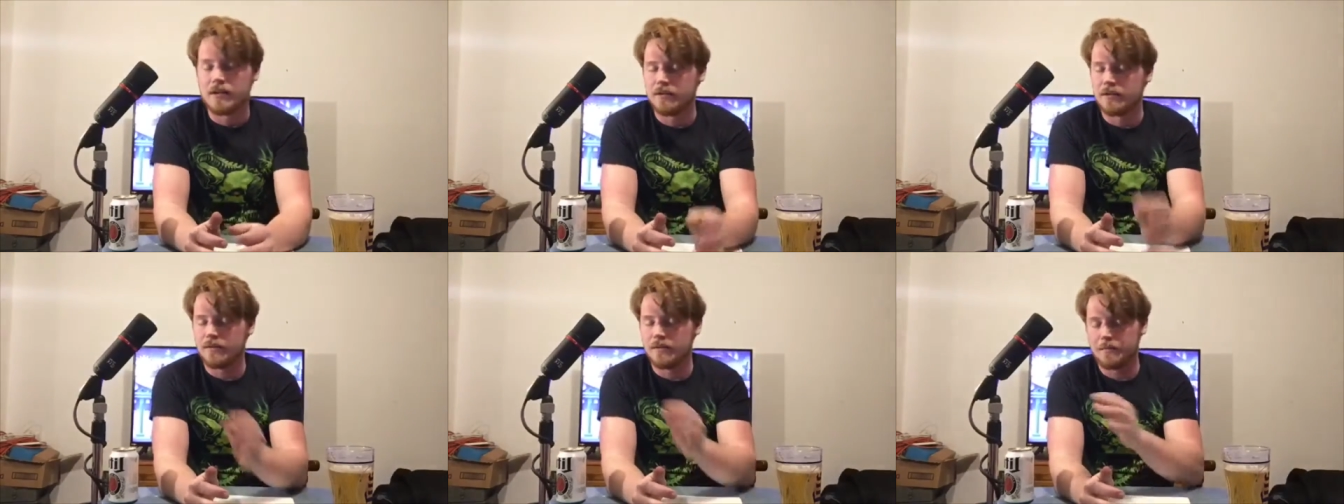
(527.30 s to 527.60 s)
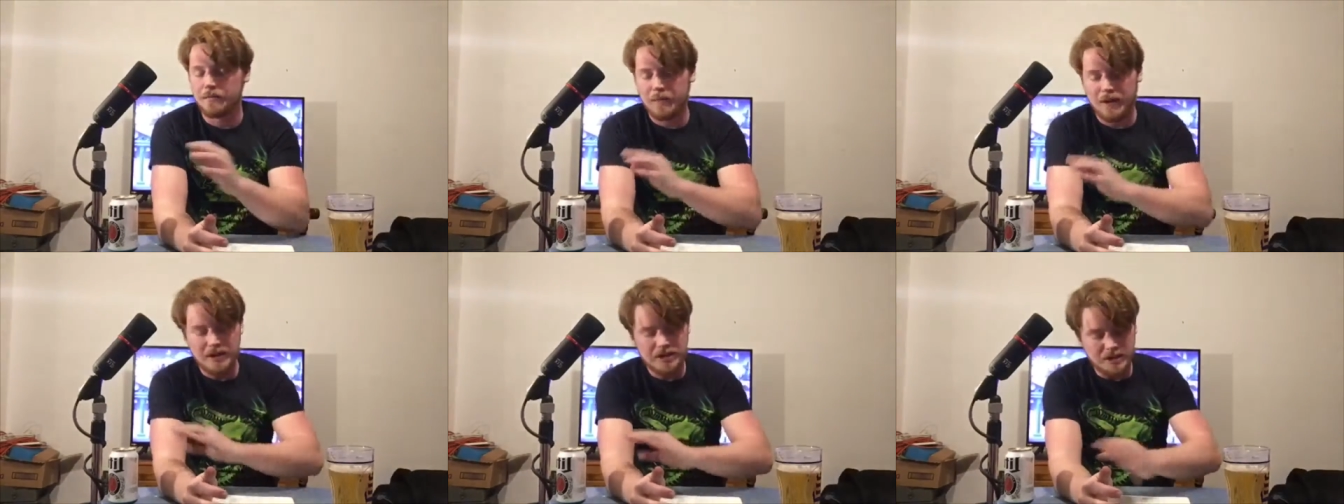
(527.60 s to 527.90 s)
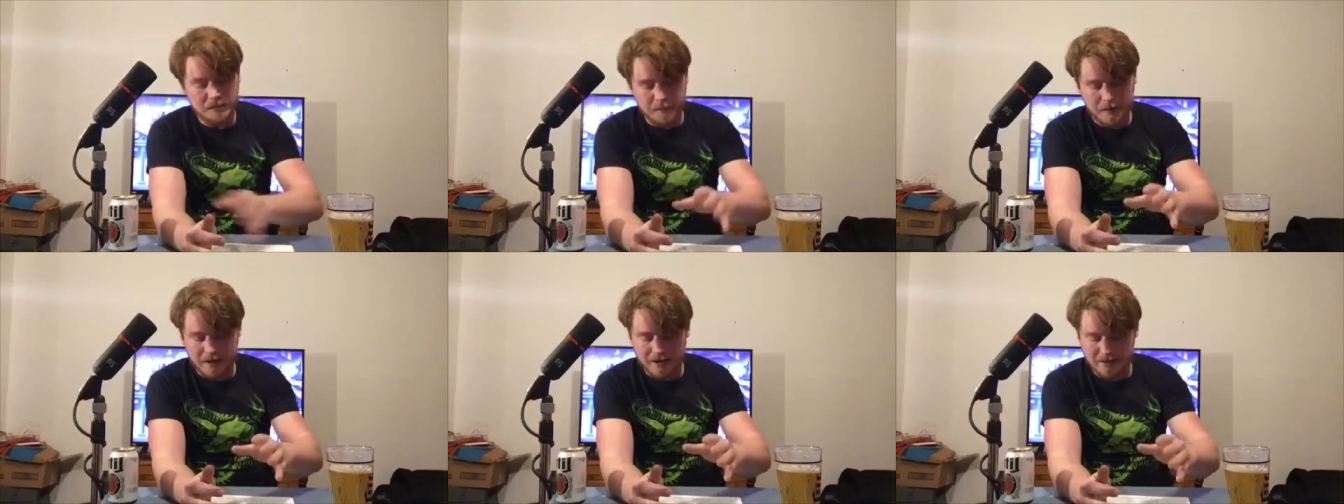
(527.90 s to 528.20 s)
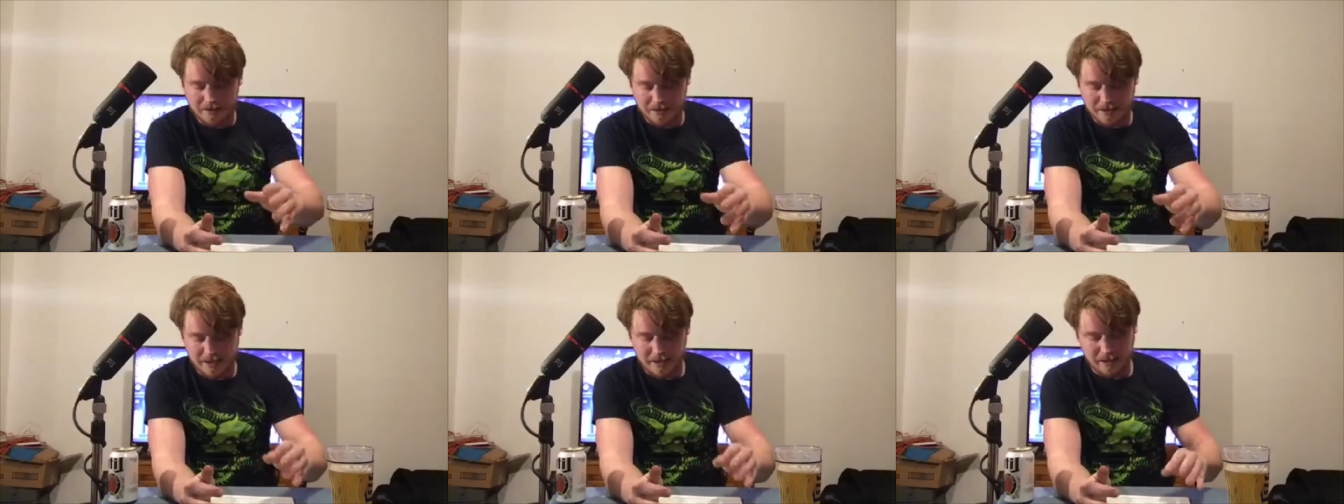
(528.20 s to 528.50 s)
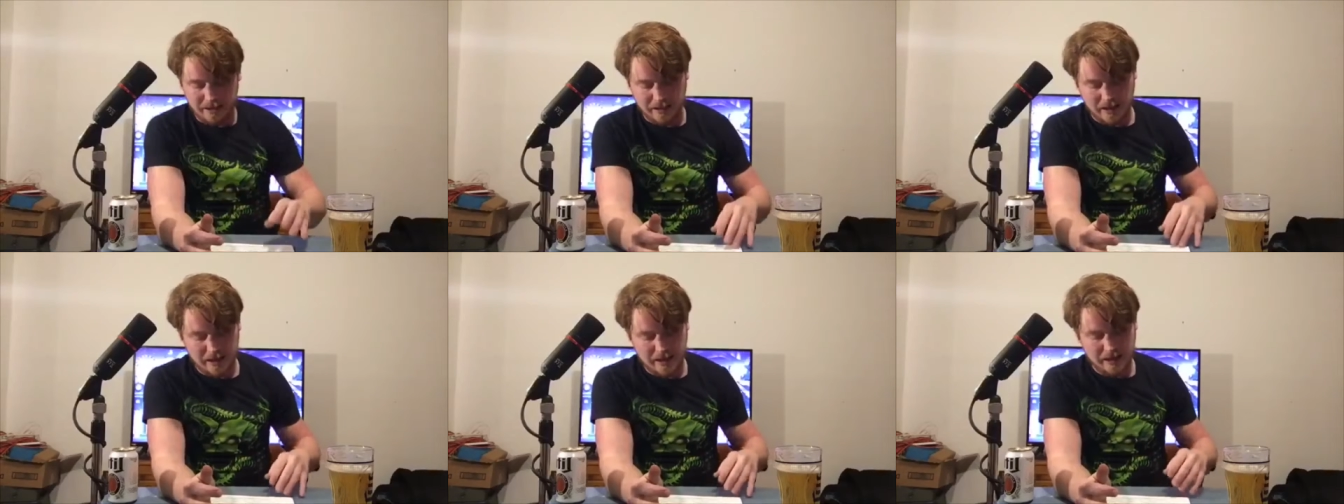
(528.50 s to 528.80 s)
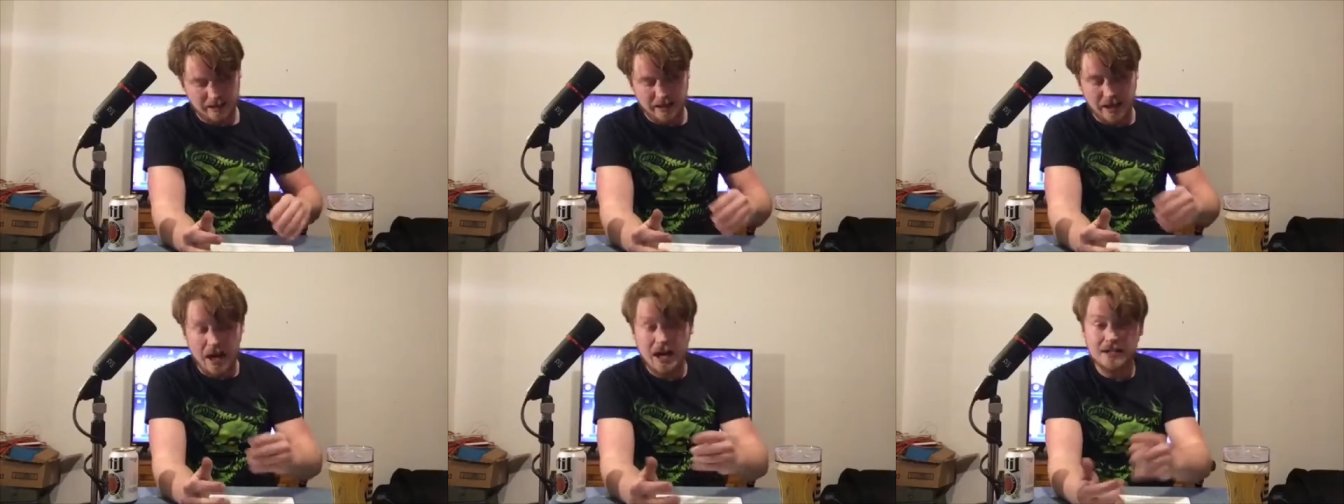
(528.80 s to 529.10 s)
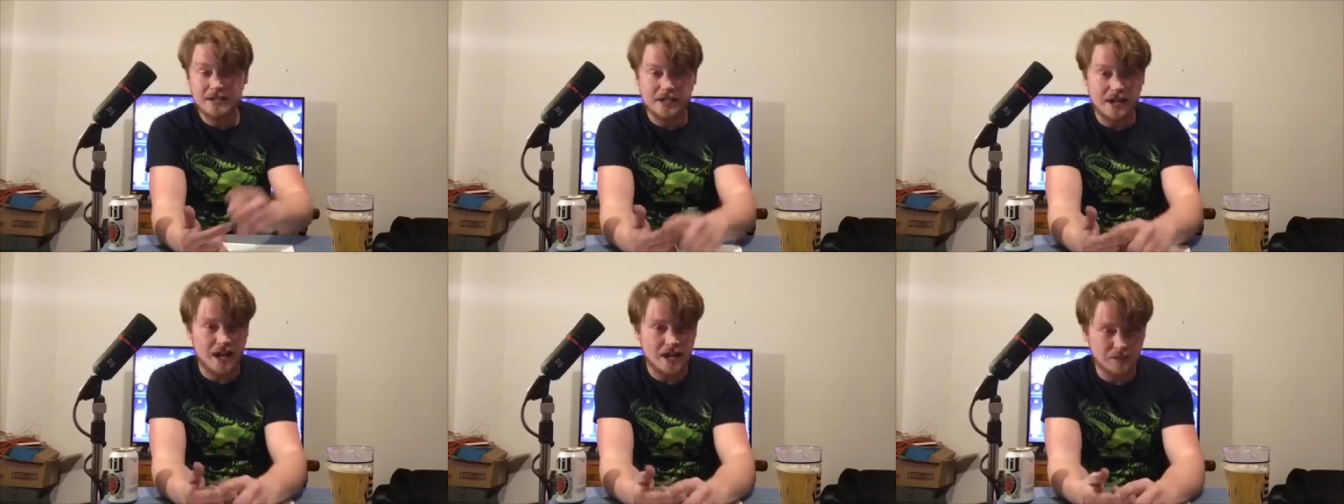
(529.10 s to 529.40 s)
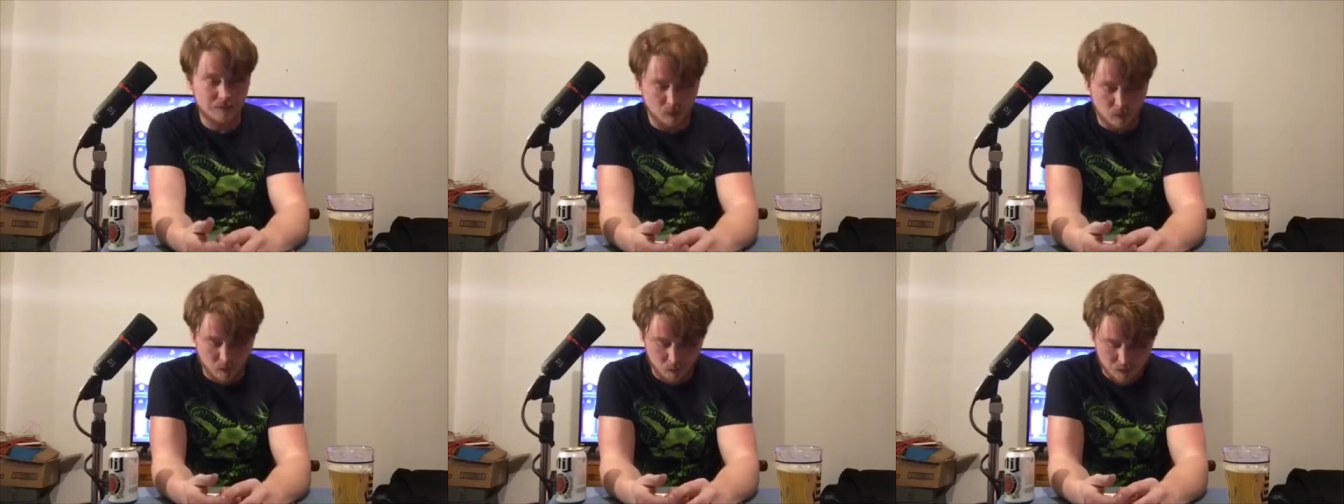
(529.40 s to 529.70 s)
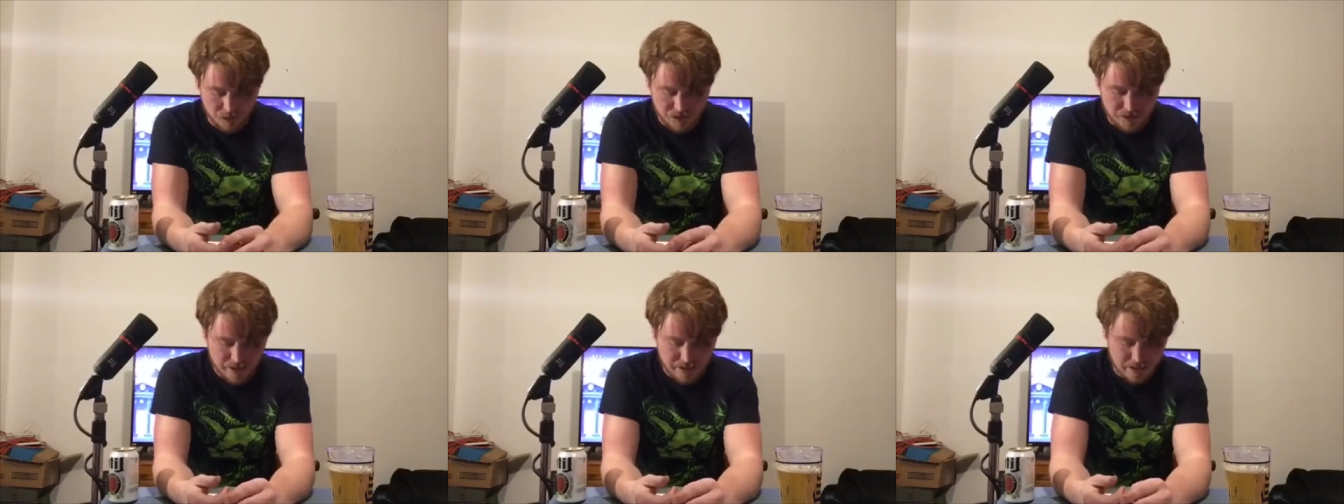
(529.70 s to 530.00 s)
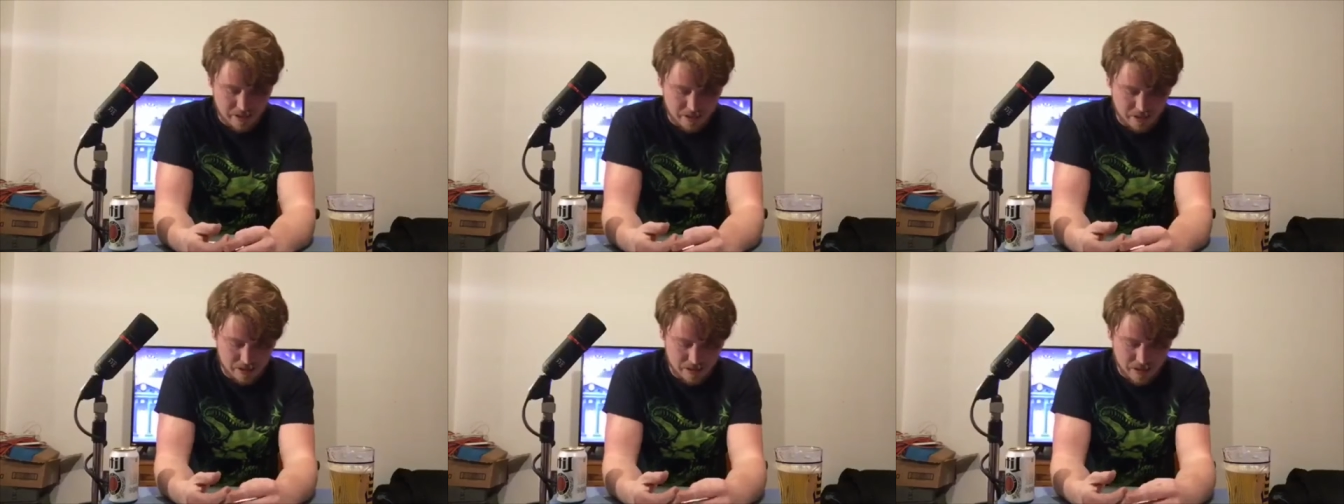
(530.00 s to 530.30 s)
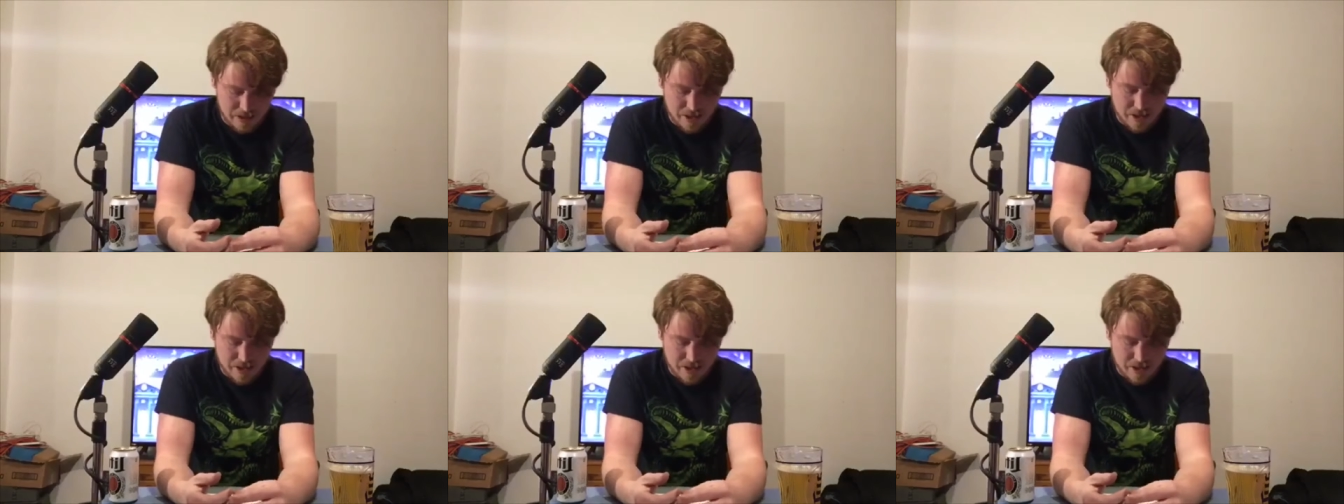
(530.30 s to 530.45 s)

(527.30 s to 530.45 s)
A bunch of bands headlined. Ozzy Osbourne was there.